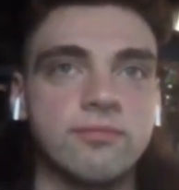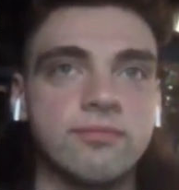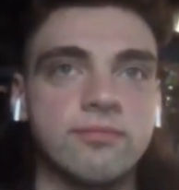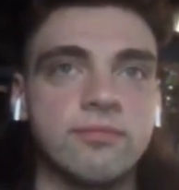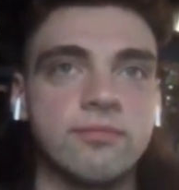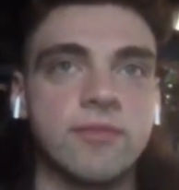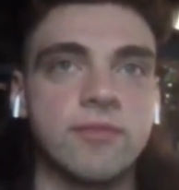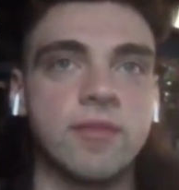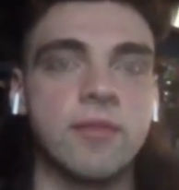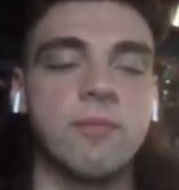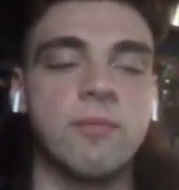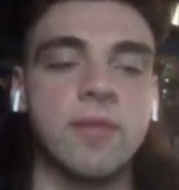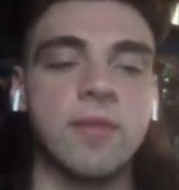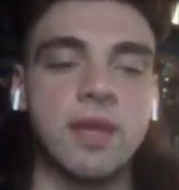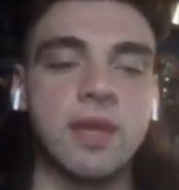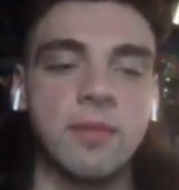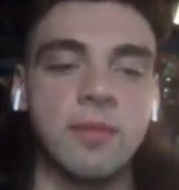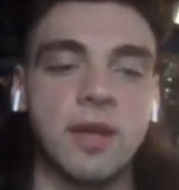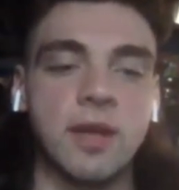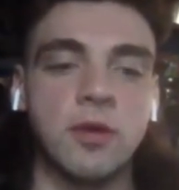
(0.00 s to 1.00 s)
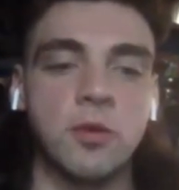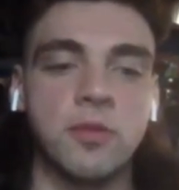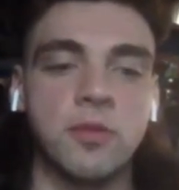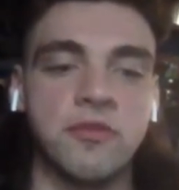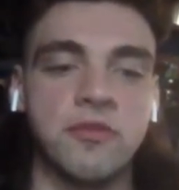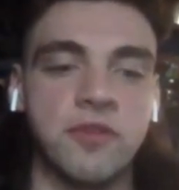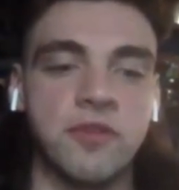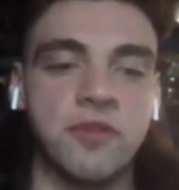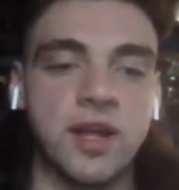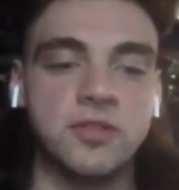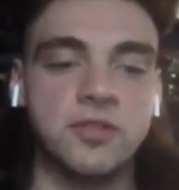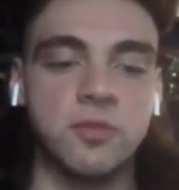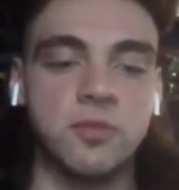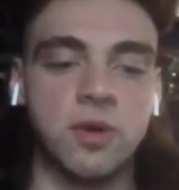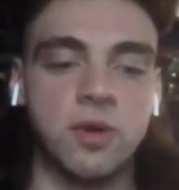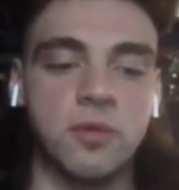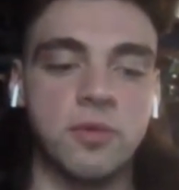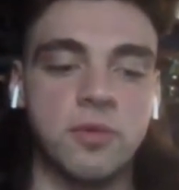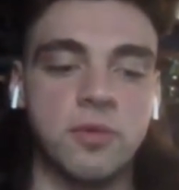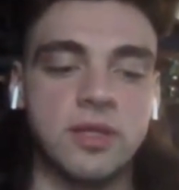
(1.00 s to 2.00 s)
like me and my group of friends,
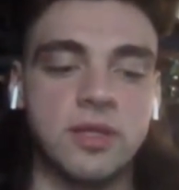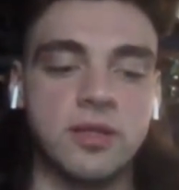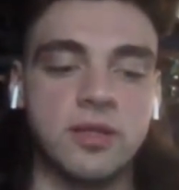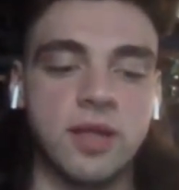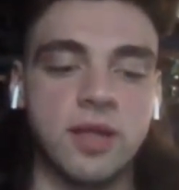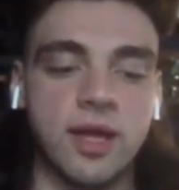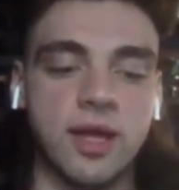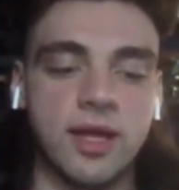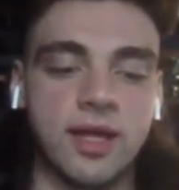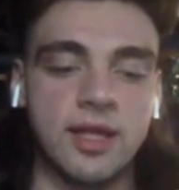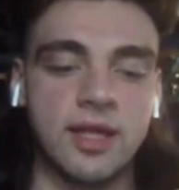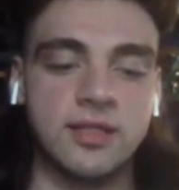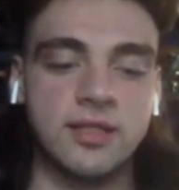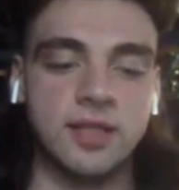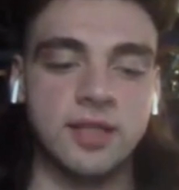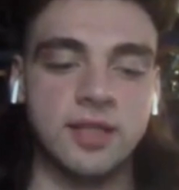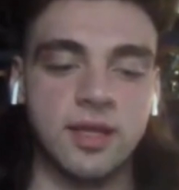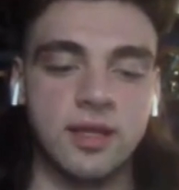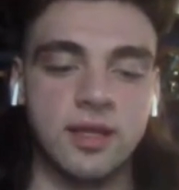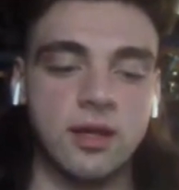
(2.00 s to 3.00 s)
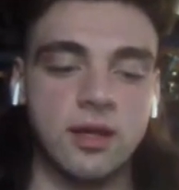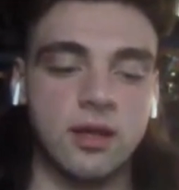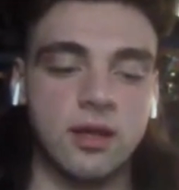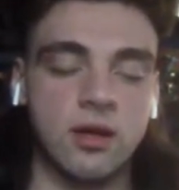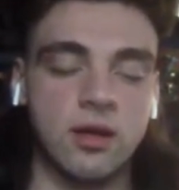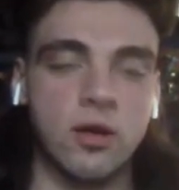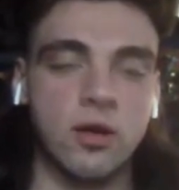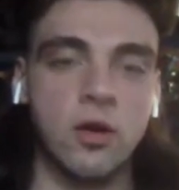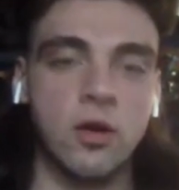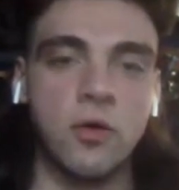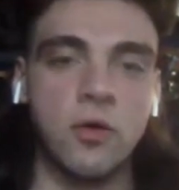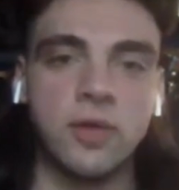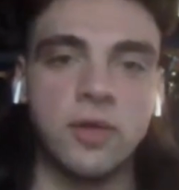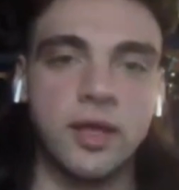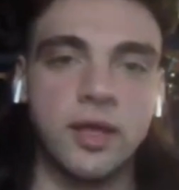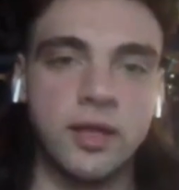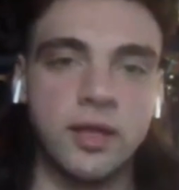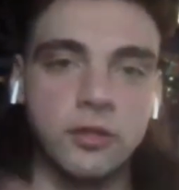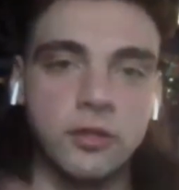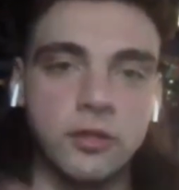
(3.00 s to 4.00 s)
where we like, it's like our own
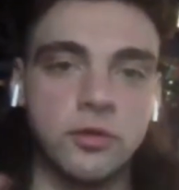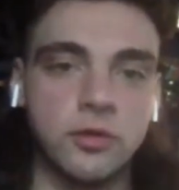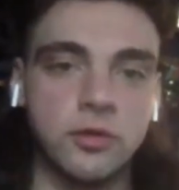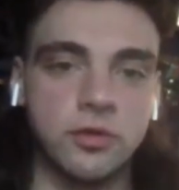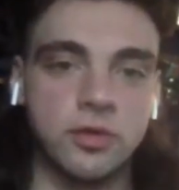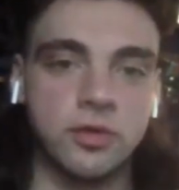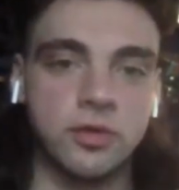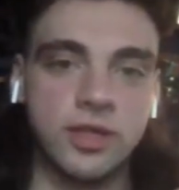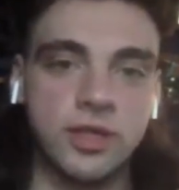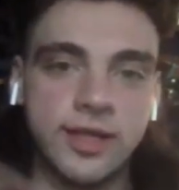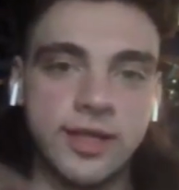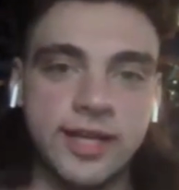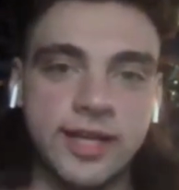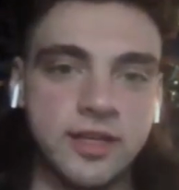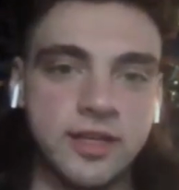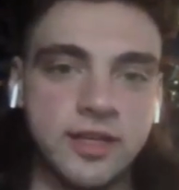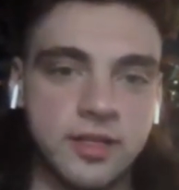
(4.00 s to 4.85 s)
like little clique,